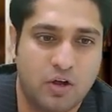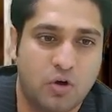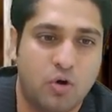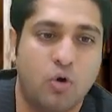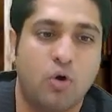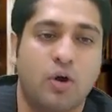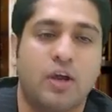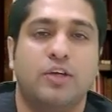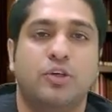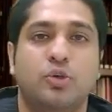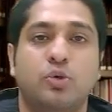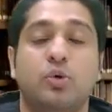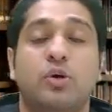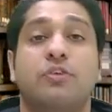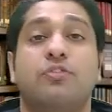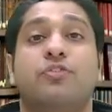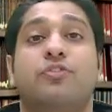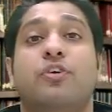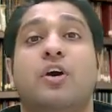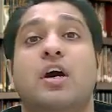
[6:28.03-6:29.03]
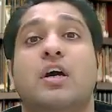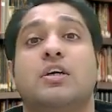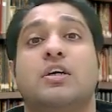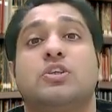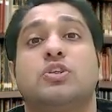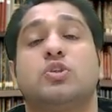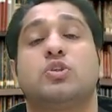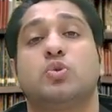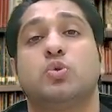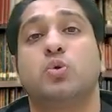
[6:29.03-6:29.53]
Okay, you have worked
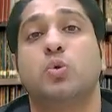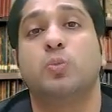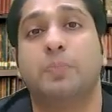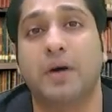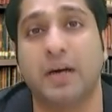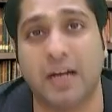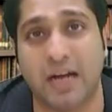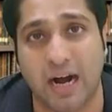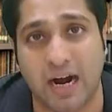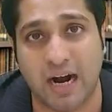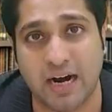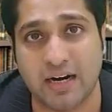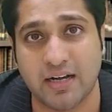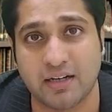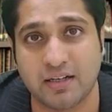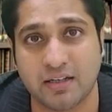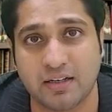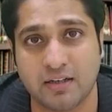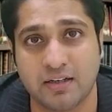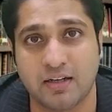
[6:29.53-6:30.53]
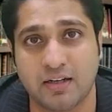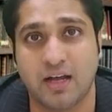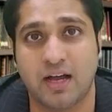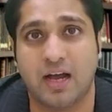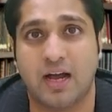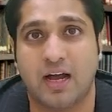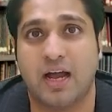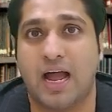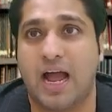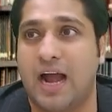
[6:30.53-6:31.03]
super hard
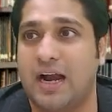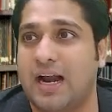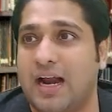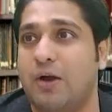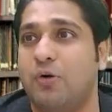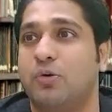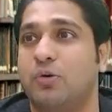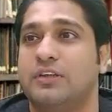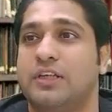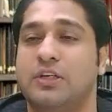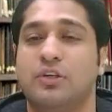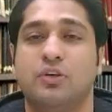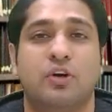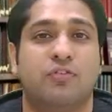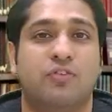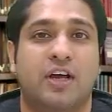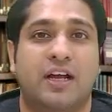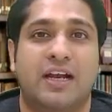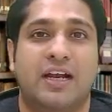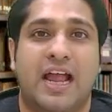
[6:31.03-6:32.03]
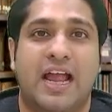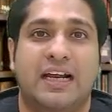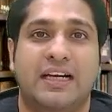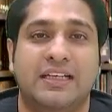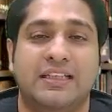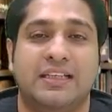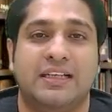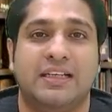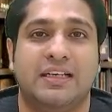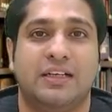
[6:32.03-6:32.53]
and I don't think you have done
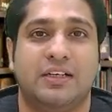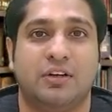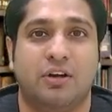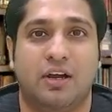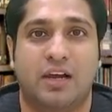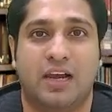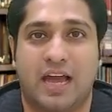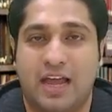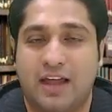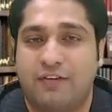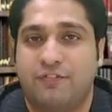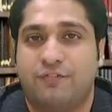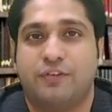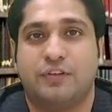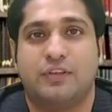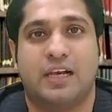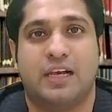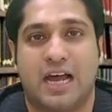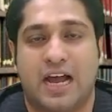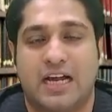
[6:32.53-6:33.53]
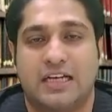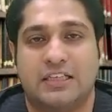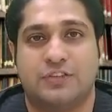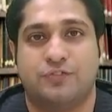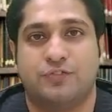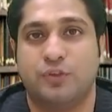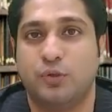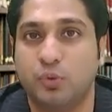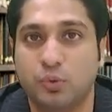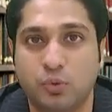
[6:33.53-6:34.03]
anything in your life for the
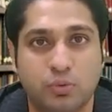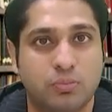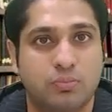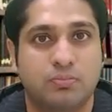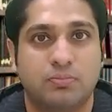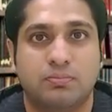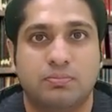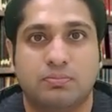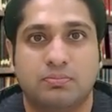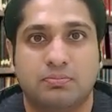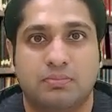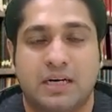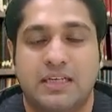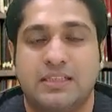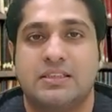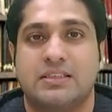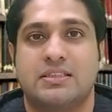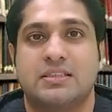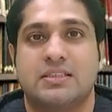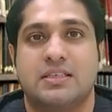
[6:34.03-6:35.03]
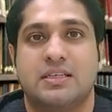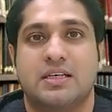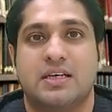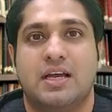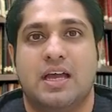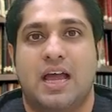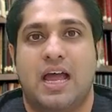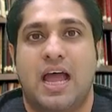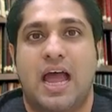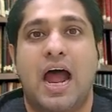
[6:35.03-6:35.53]
last few months
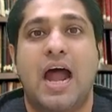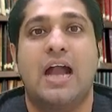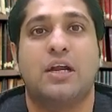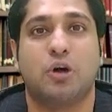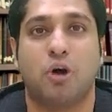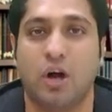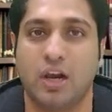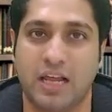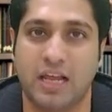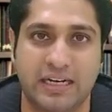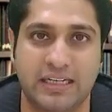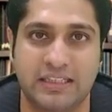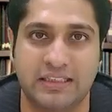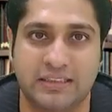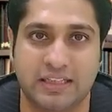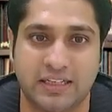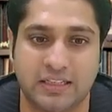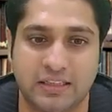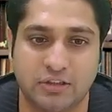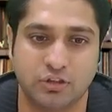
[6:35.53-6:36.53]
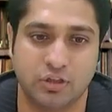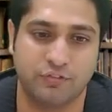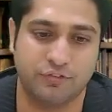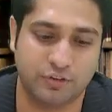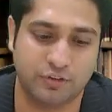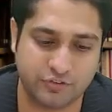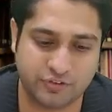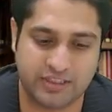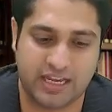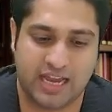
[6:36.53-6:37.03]
at all, anything. So if
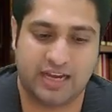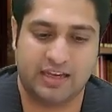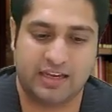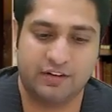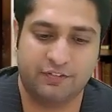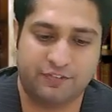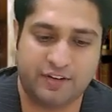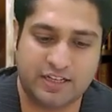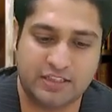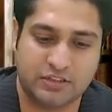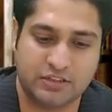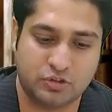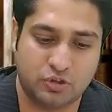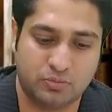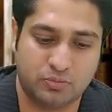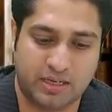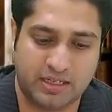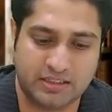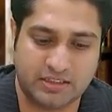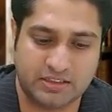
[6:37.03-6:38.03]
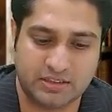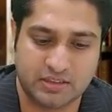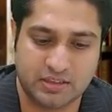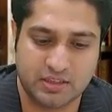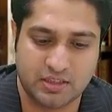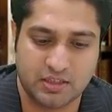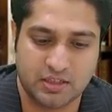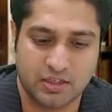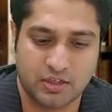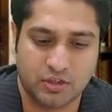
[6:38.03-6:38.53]
you've sacrificed so much,
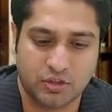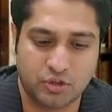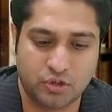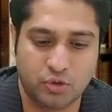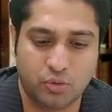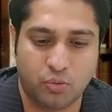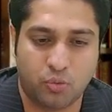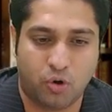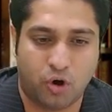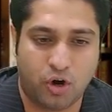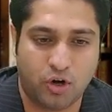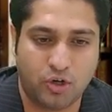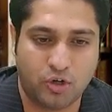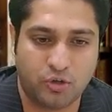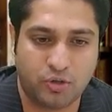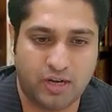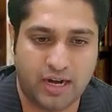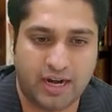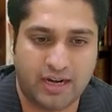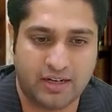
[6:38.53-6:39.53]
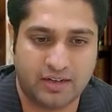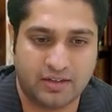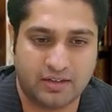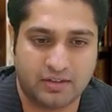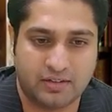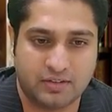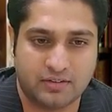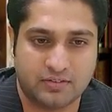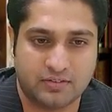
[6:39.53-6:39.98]
you want to get,